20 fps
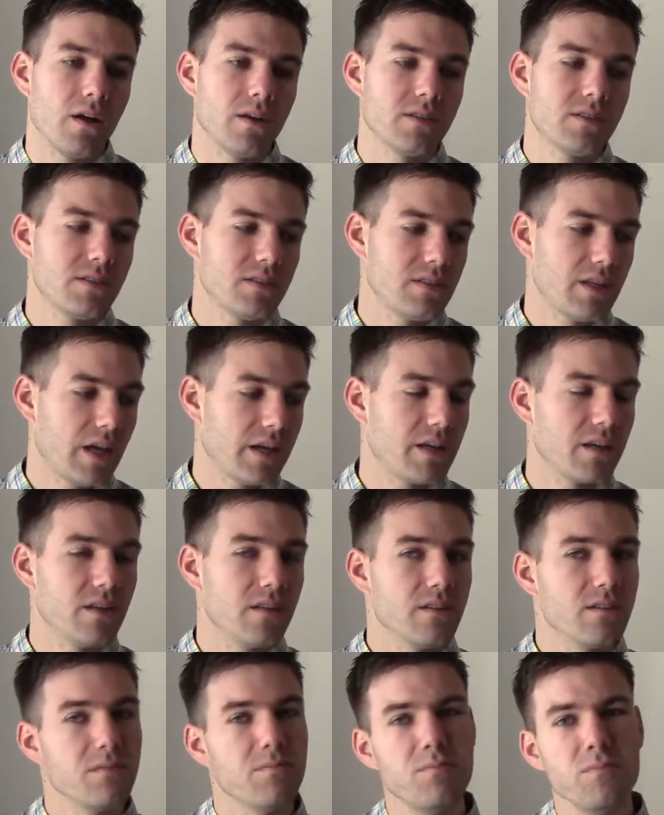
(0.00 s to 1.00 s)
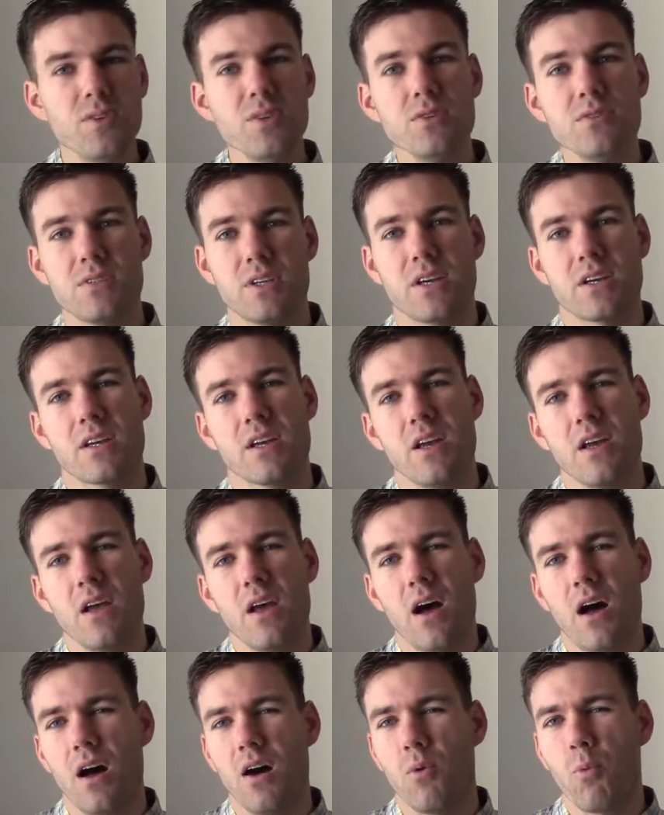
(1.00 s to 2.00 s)
Second, music.
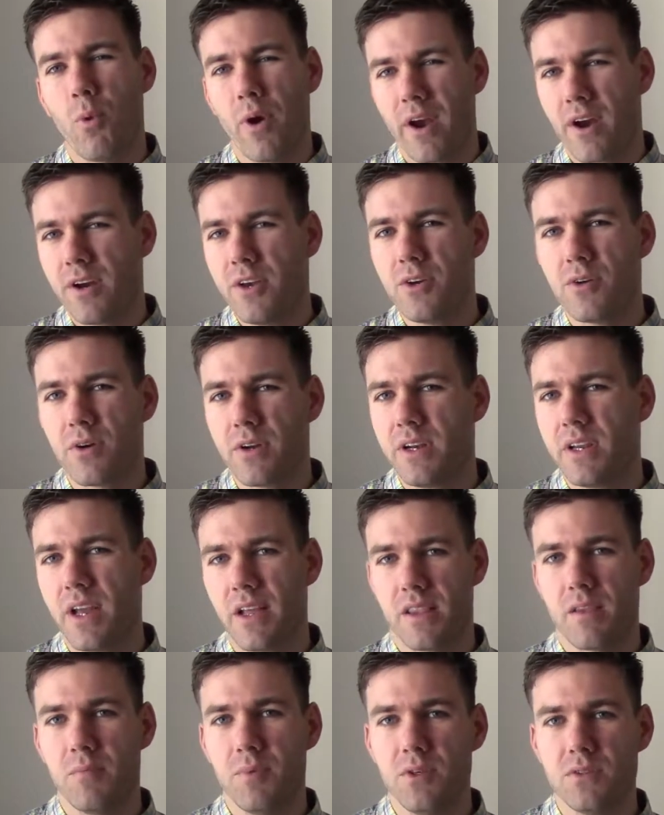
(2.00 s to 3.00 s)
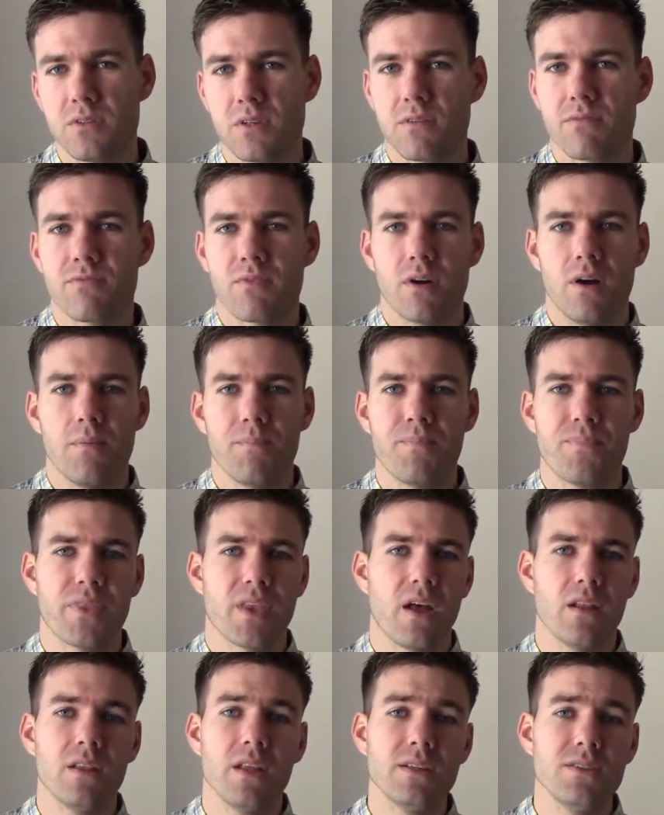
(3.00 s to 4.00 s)
Where are you going to get the music from?
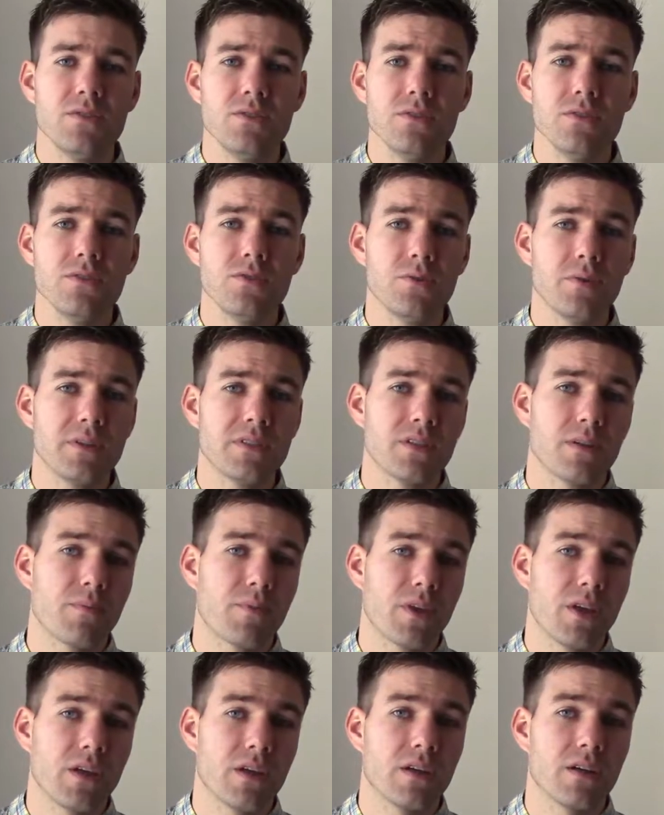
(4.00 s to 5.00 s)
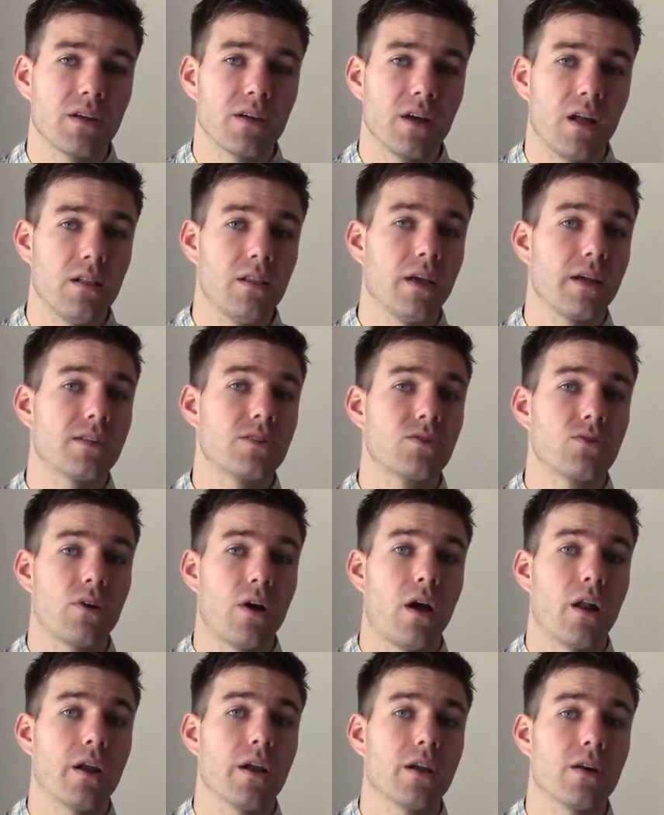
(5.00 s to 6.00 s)
Unless you're doing something
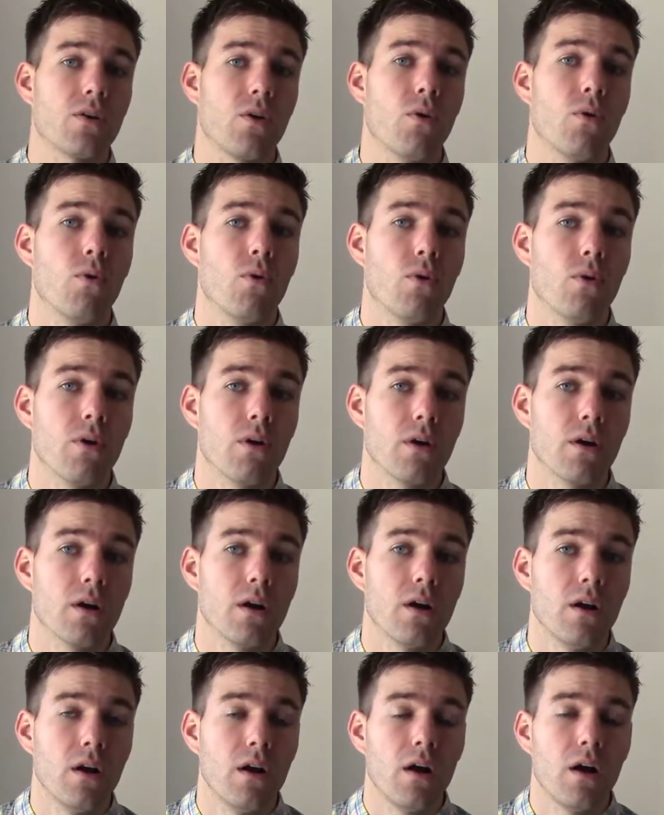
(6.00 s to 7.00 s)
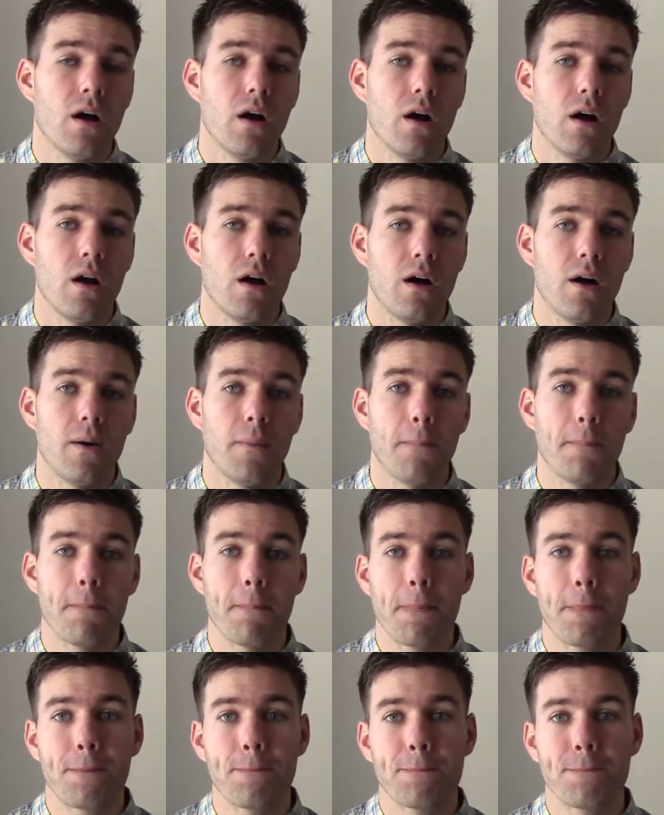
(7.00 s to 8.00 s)
electronic or
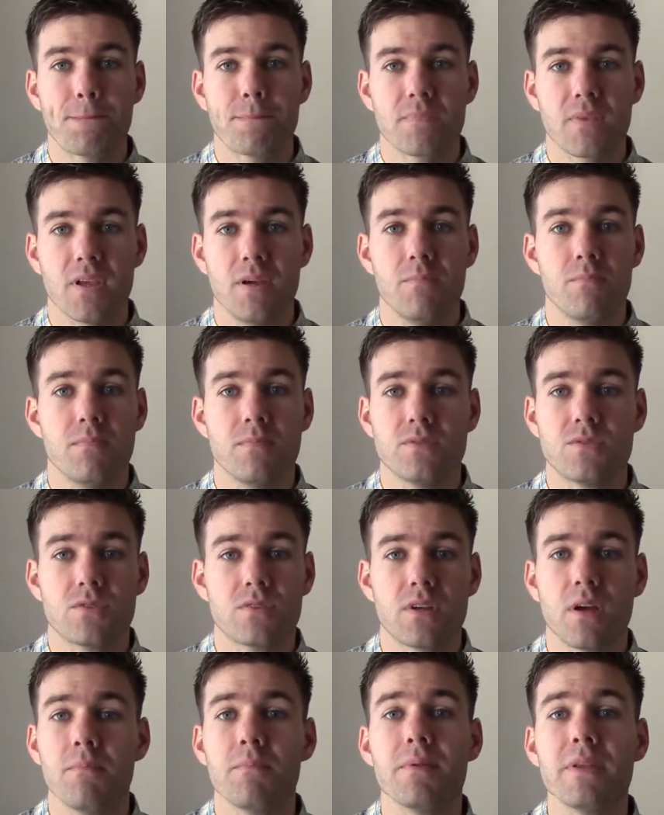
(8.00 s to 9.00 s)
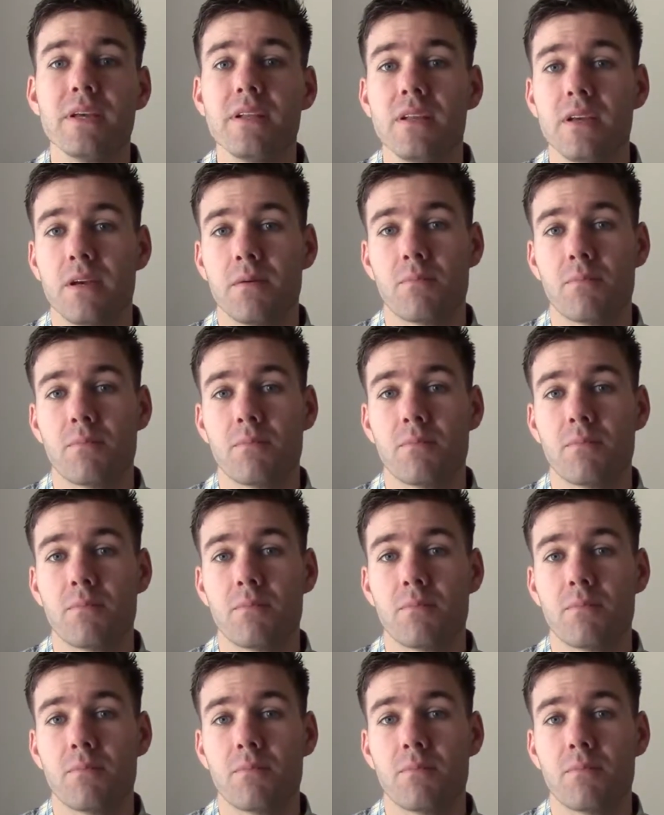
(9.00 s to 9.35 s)
completely